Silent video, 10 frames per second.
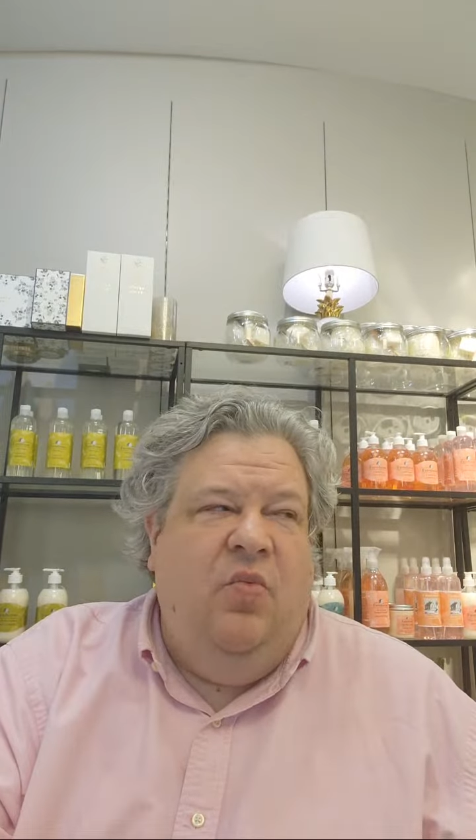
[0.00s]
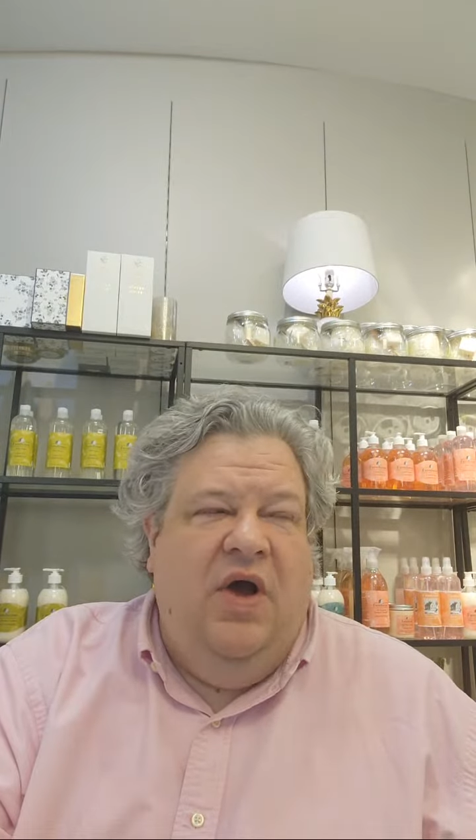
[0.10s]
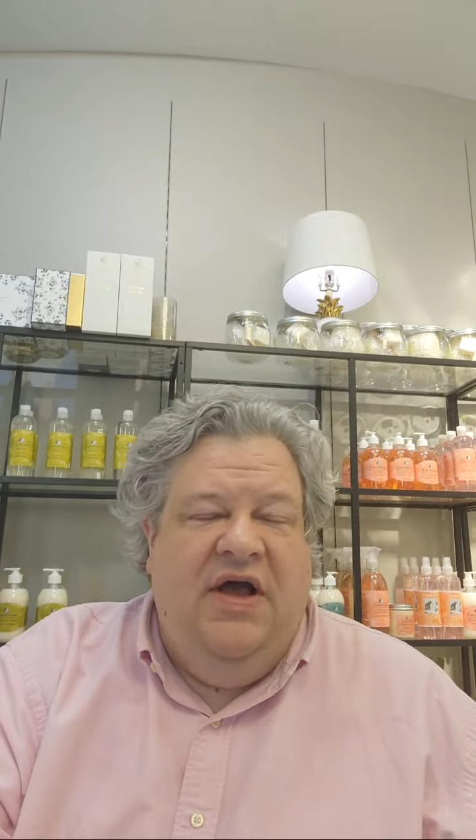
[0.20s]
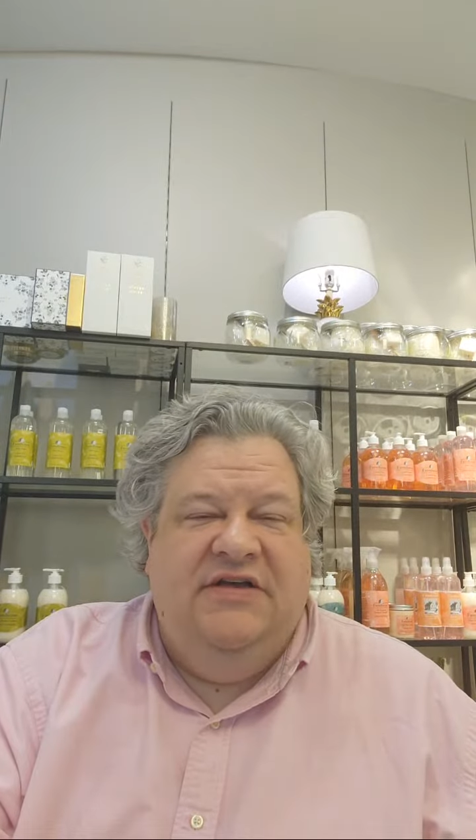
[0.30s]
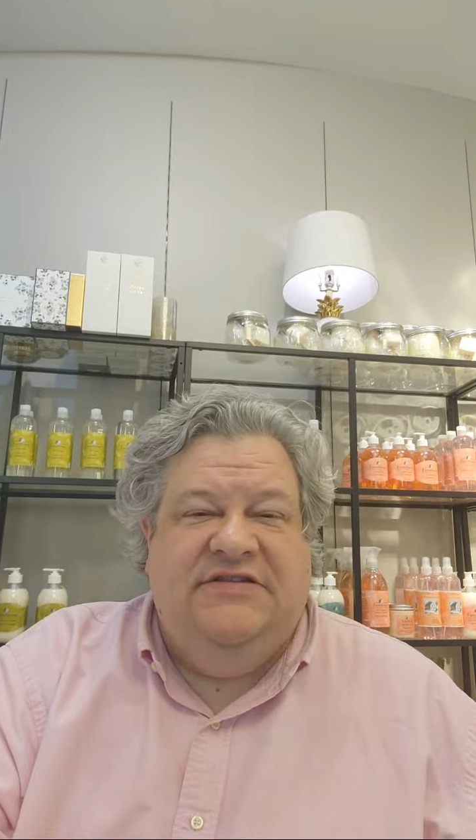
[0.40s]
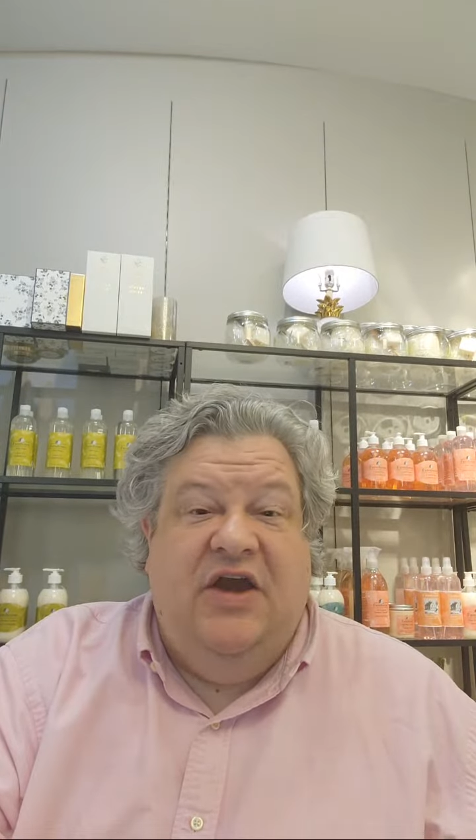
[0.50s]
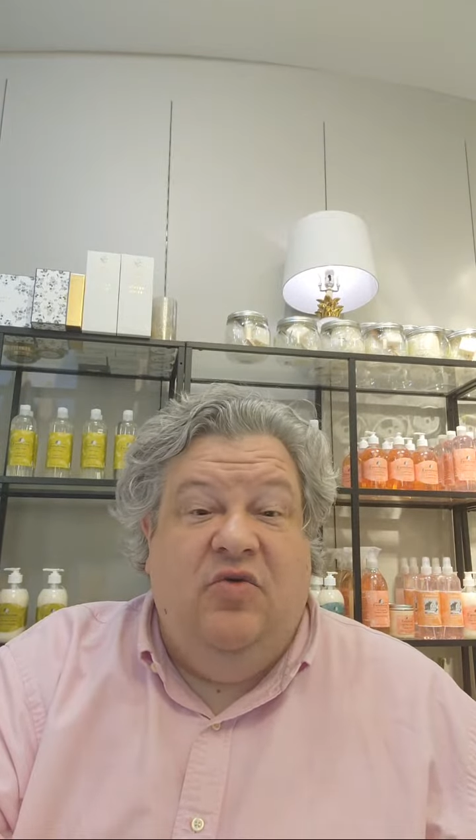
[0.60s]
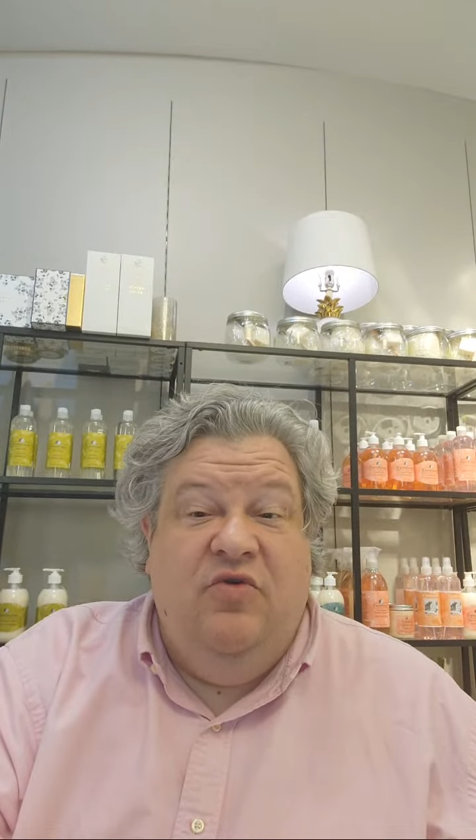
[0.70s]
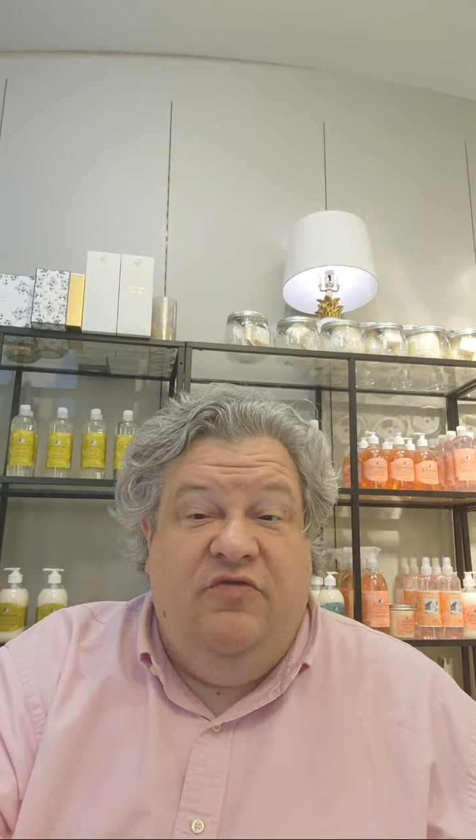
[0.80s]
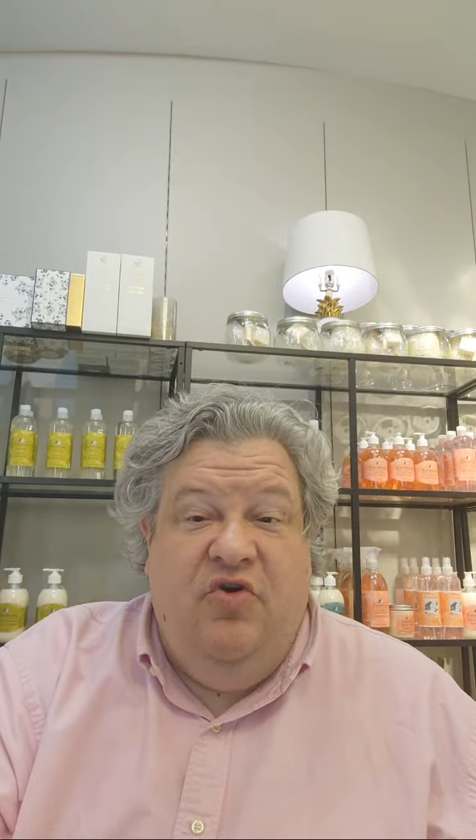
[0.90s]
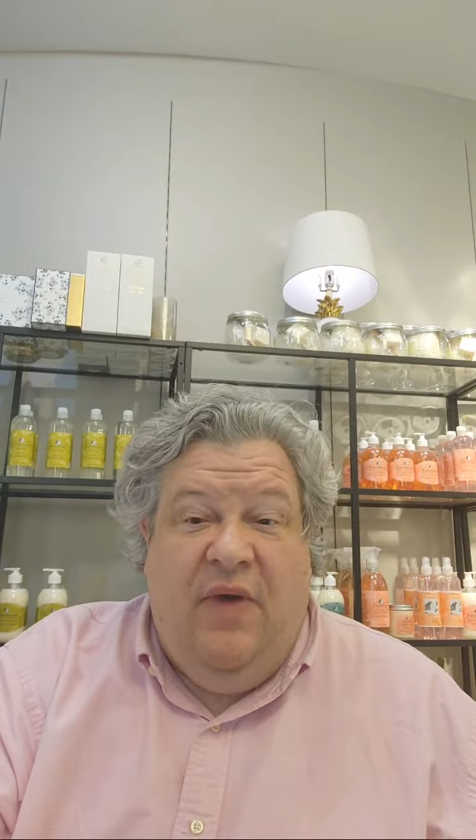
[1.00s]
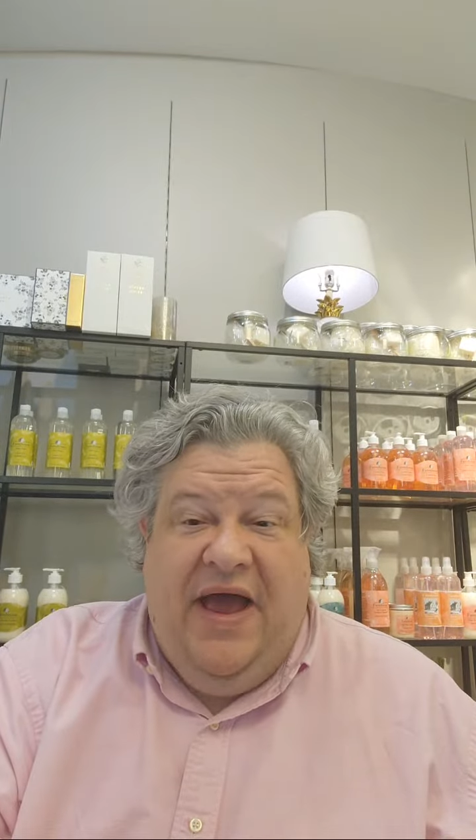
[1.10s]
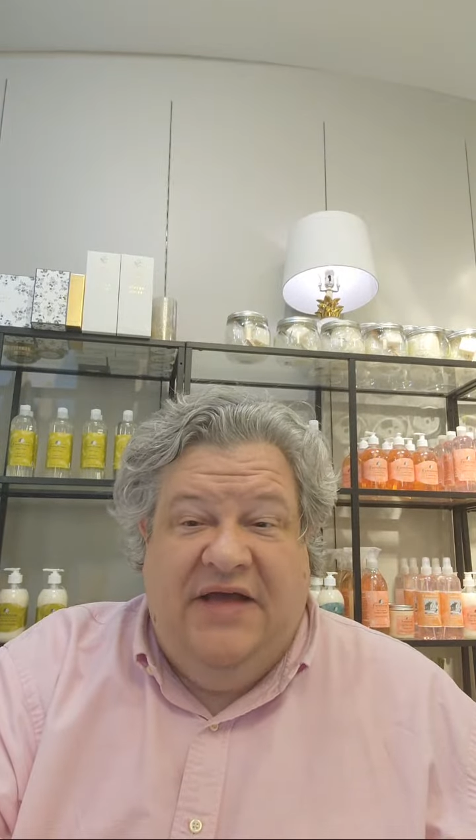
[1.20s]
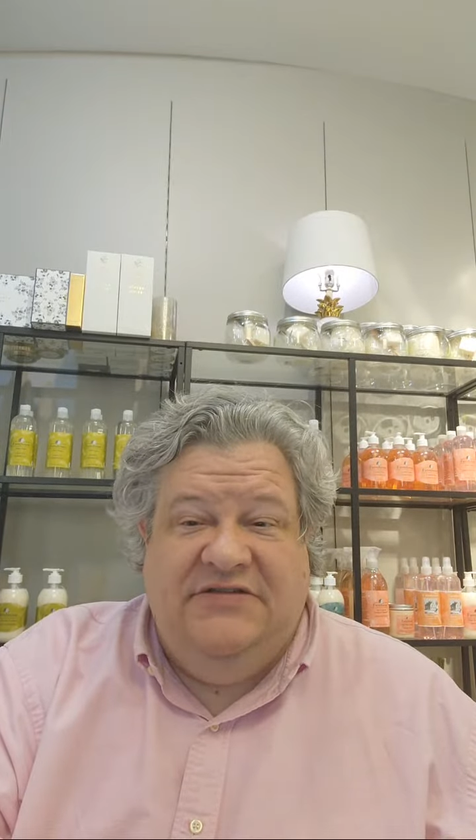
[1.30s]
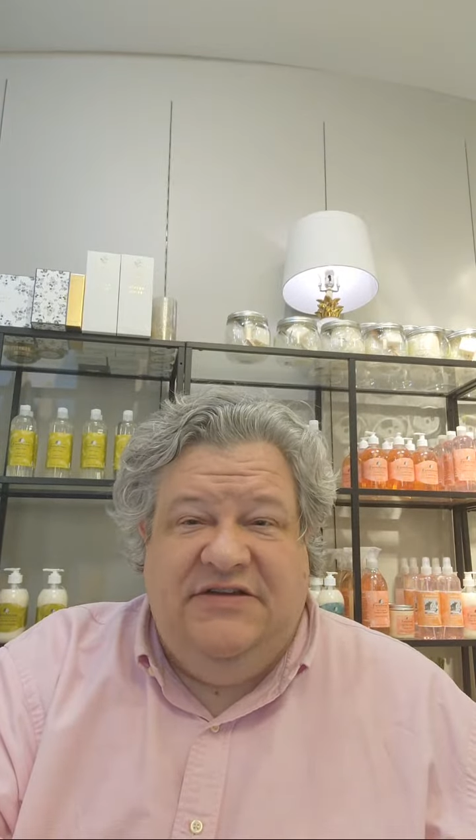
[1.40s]
was how to remove
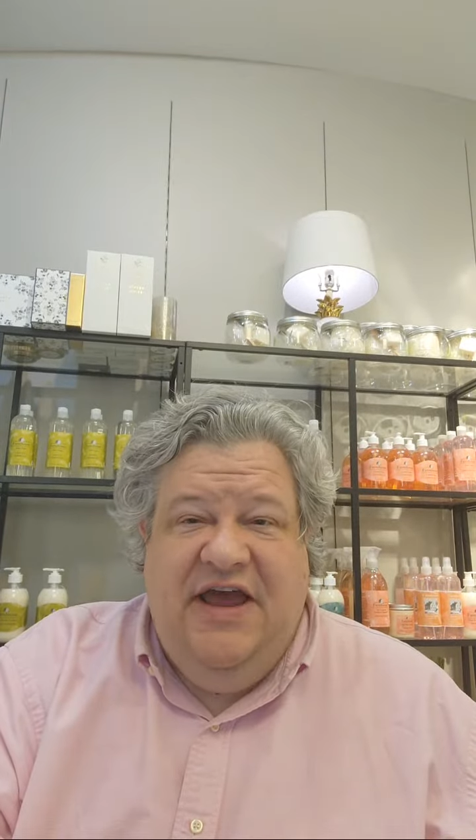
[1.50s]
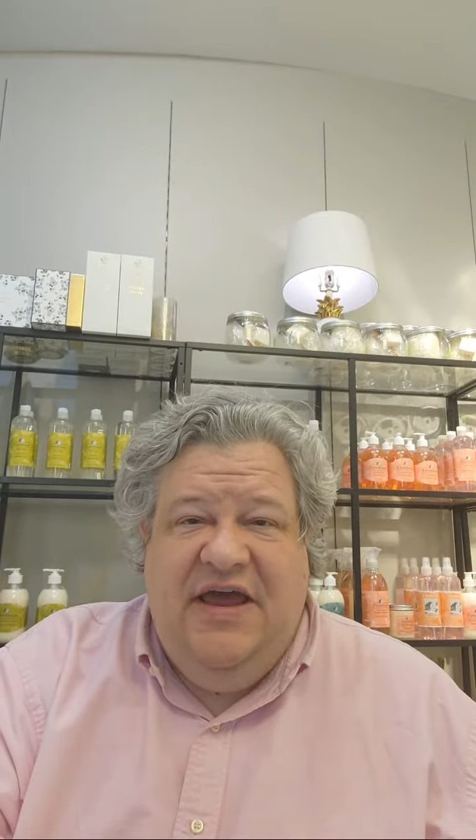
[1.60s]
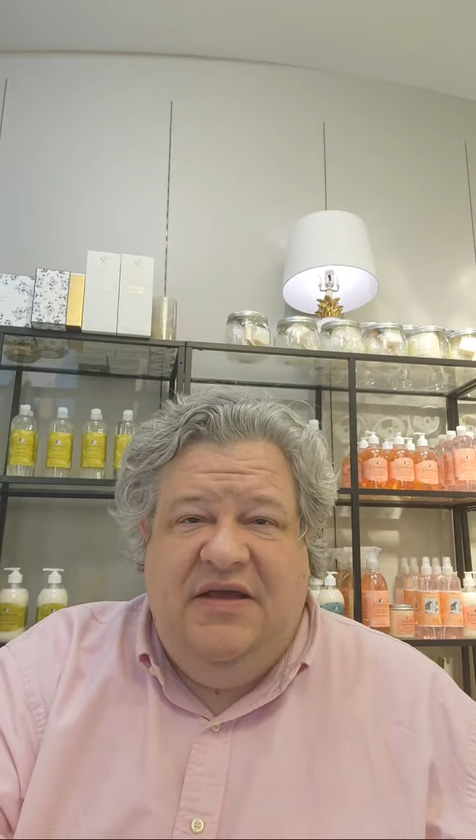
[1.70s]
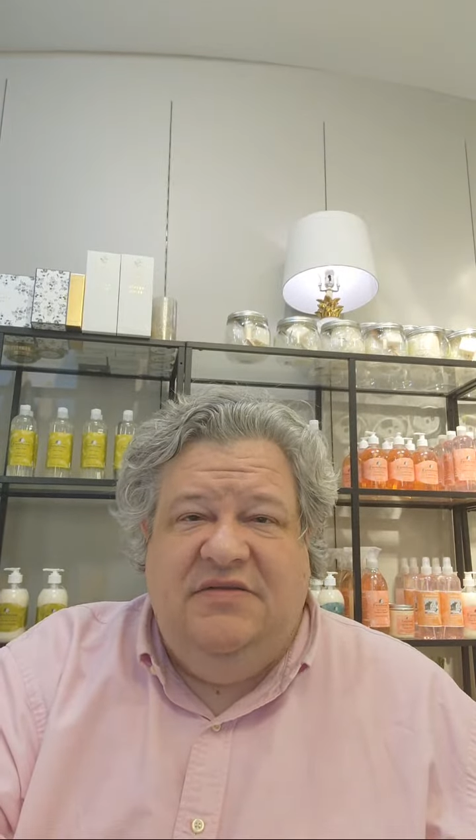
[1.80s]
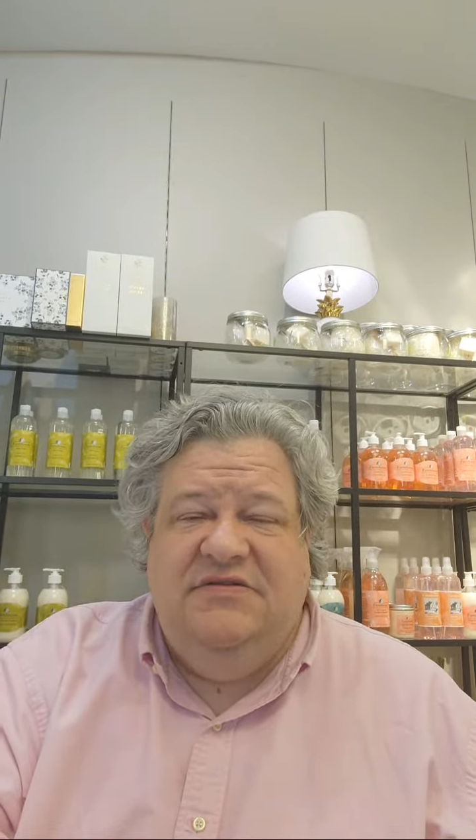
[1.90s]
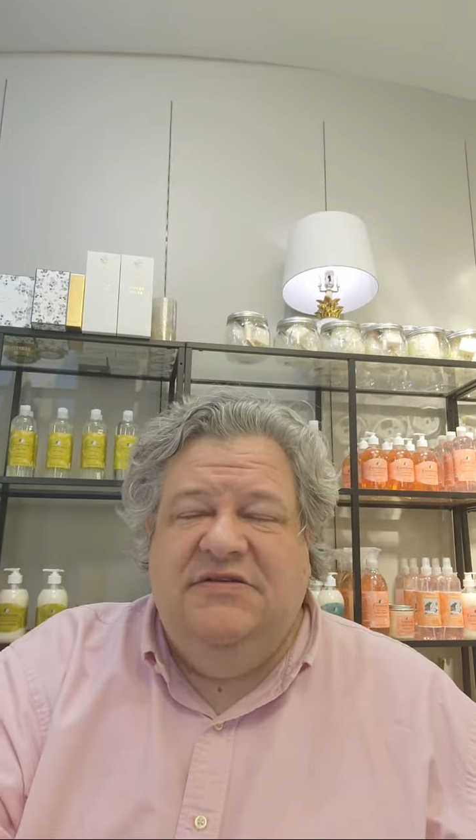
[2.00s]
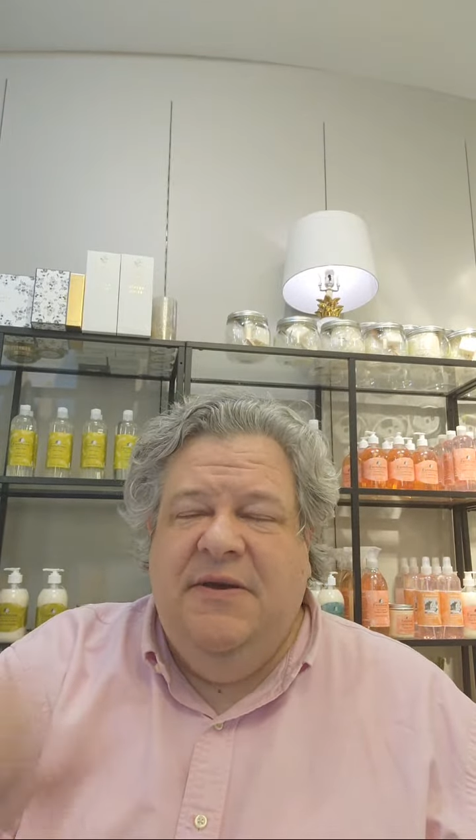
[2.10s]
grass stains.